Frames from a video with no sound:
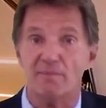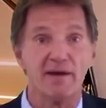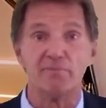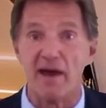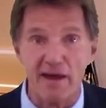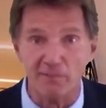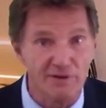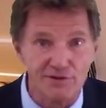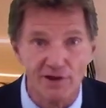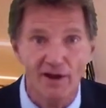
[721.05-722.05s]
to make
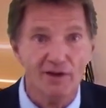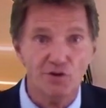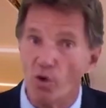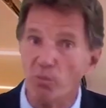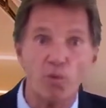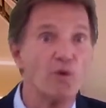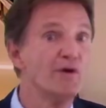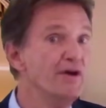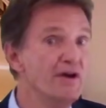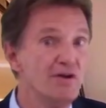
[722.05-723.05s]
payments, no
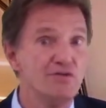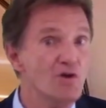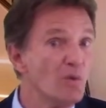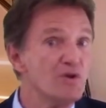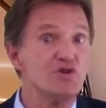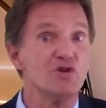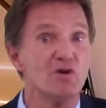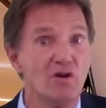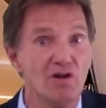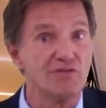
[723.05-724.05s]
mortgage, no
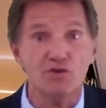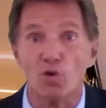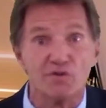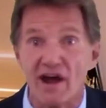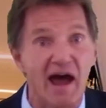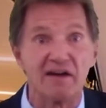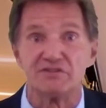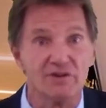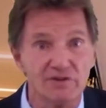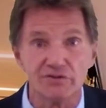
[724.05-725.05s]
insurance, no
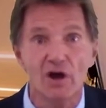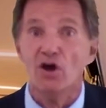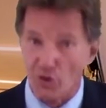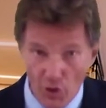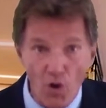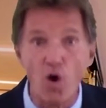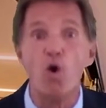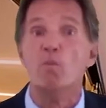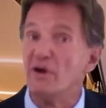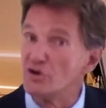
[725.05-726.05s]
taxes. Your
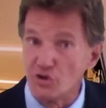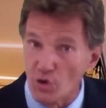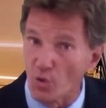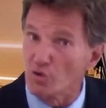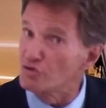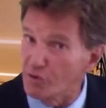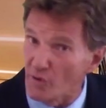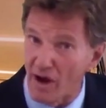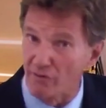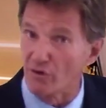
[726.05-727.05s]
home is yours
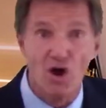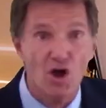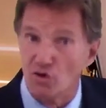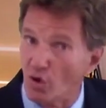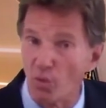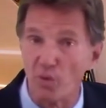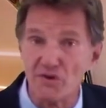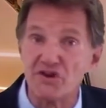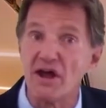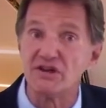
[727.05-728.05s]
forever. No
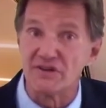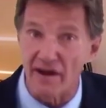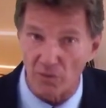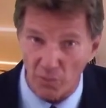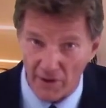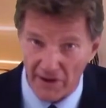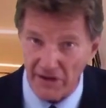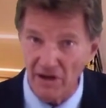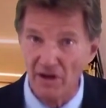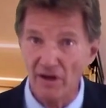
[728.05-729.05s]
one takes that
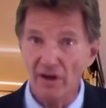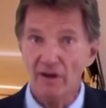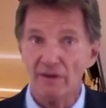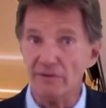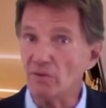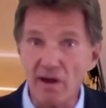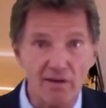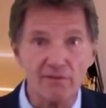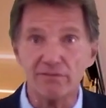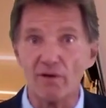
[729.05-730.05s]
away. You
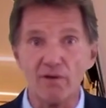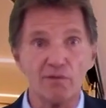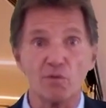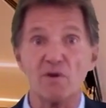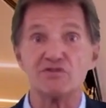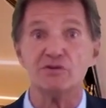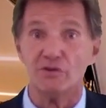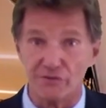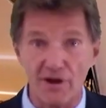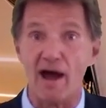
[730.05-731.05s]
have all the rest
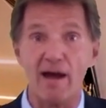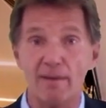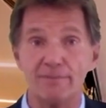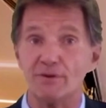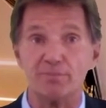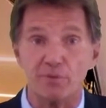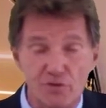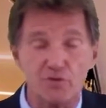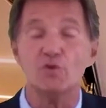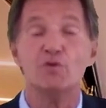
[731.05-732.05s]
of your time to
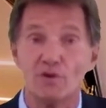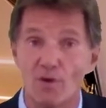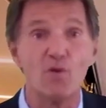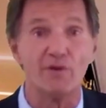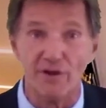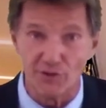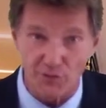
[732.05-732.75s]
pursue your own